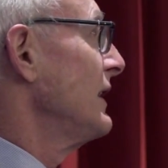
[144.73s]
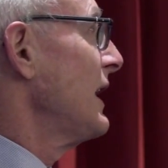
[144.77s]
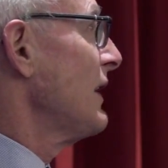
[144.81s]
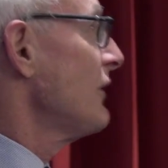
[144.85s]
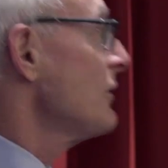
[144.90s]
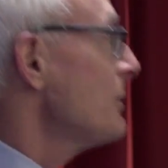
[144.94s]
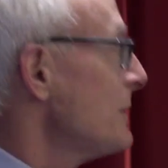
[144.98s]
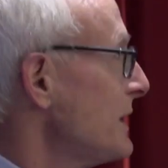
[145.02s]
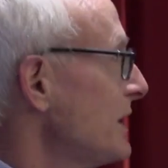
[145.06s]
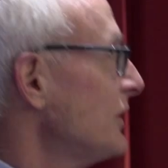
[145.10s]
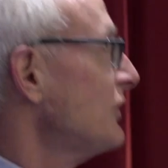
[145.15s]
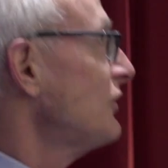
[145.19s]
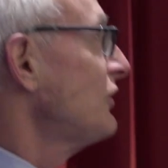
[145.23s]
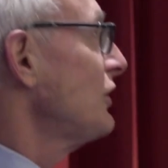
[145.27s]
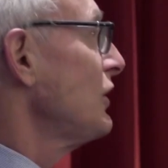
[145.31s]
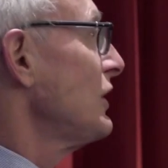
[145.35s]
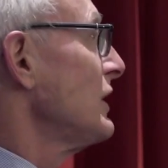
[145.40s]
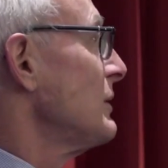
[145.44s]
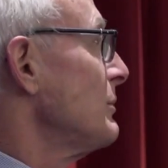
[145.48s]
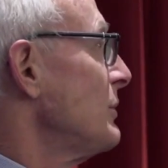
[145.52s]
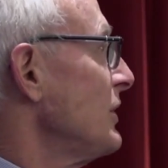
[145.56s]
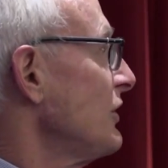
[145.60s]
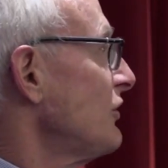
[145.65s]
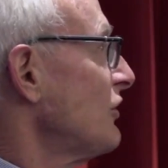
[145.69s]
Everybody's
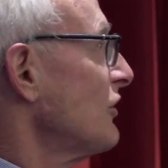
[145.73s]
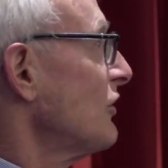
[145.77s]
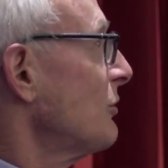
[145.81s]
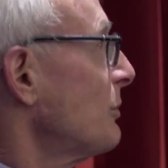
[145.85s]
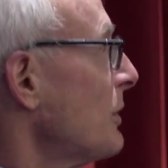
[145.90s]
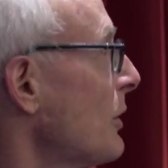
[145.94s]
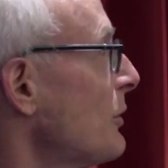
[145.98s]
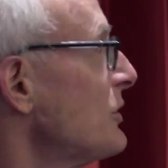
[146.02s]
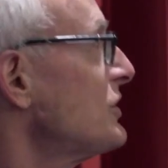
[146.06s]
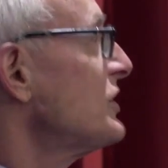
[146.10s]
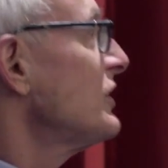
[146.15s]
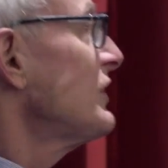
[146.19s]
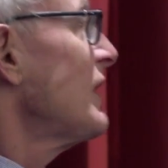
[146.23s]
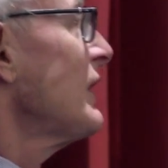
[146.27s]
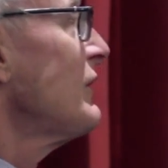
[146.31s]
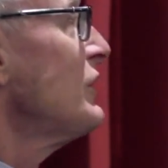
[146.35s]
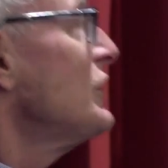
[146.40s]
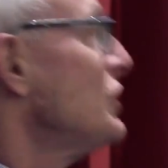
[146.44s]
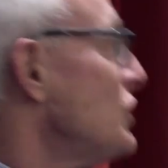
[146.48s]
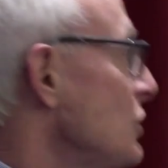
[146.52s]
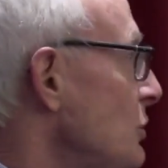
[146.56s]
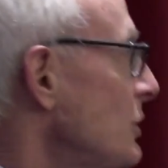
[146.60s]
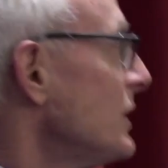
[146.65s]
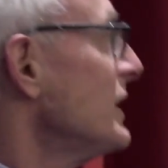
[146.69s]
still in business, but we just have
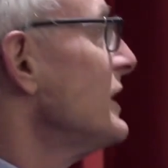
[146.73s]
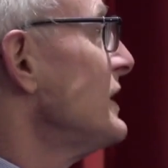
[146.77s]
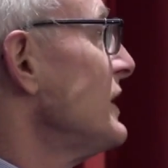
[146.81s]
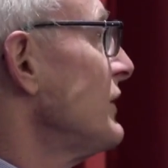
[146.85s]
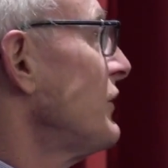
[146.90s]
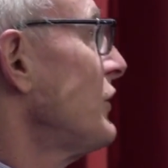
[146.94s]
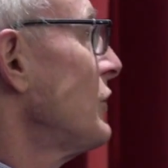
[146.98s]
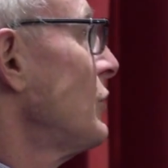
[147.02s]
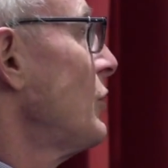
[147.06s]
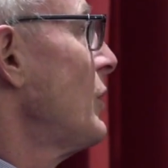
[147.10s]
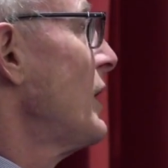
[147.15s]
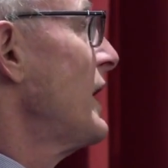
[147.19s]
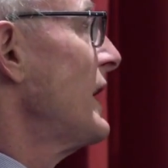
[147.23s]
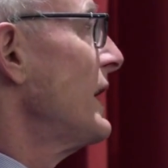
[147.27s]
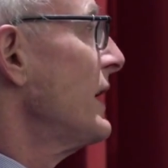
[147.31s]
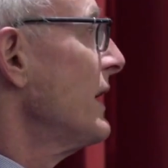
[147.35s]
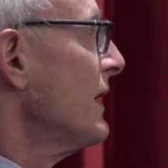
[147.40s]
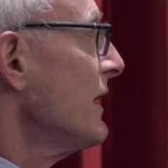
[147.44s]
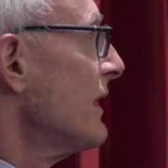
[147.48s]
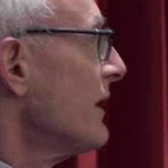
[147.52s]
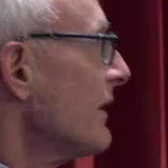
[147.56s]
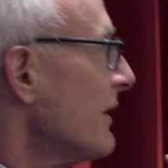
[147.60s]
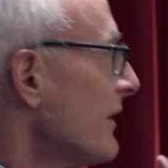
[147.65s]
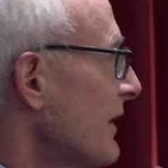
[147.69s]
to do it a different way.
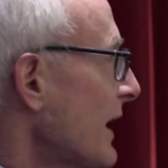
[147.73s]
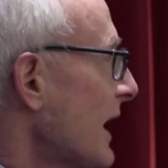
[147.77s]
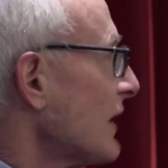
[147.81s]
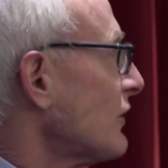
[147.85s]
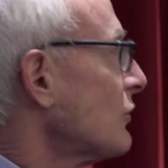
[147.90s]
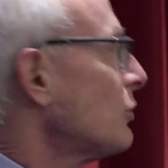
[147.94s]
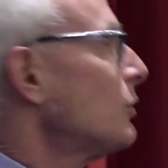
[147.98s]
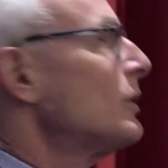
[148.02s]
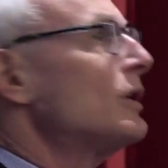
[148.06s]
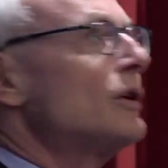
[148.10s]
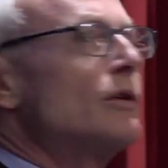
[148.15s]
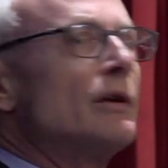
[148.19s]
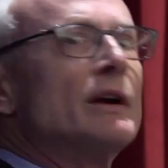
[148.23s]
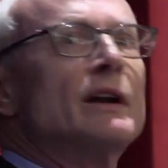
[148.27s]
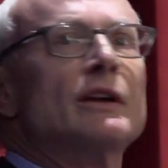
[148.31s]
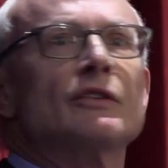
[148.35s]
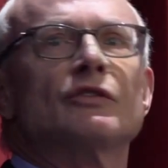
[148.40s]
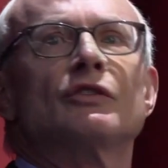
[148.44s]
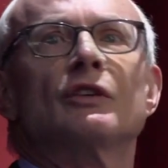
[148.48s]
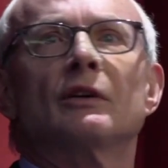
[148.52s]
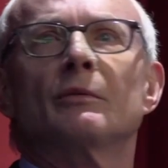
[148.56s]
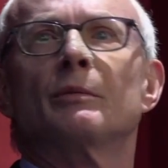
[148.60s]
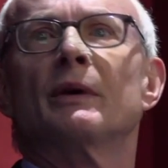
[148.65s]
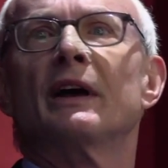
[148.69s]
That's what
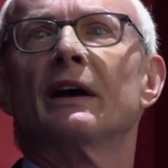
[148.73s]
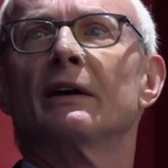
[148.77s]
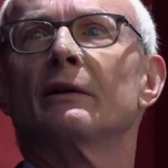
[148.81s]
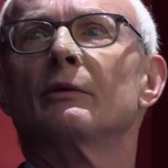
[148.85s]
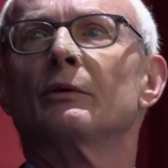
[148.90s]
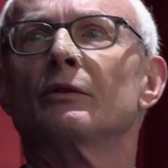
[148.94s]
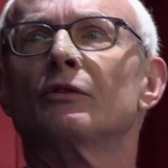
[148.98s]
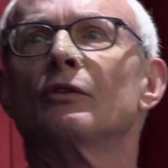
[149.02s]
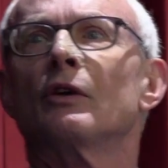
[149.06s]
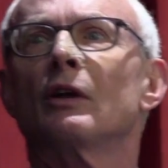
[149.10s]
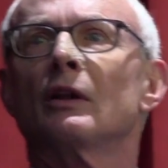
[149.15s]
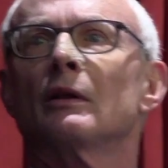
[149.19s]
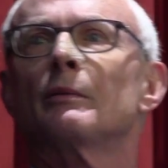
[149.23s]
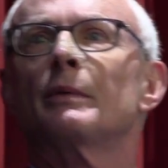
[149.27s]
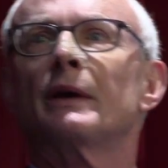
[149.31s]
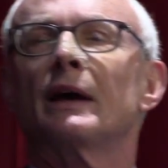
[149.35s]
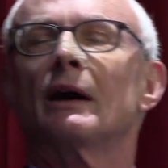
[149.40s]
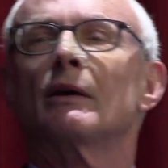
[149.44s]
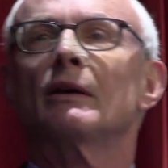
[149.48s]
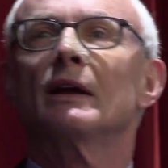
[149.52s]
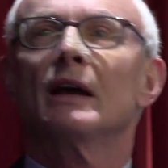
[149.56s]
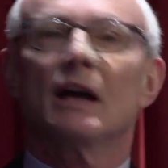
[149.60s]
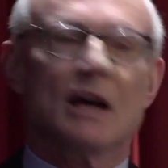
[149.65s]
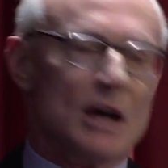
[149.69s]
creating shared value is all
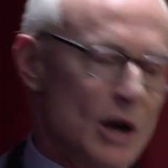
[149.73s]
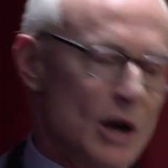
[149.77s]
about.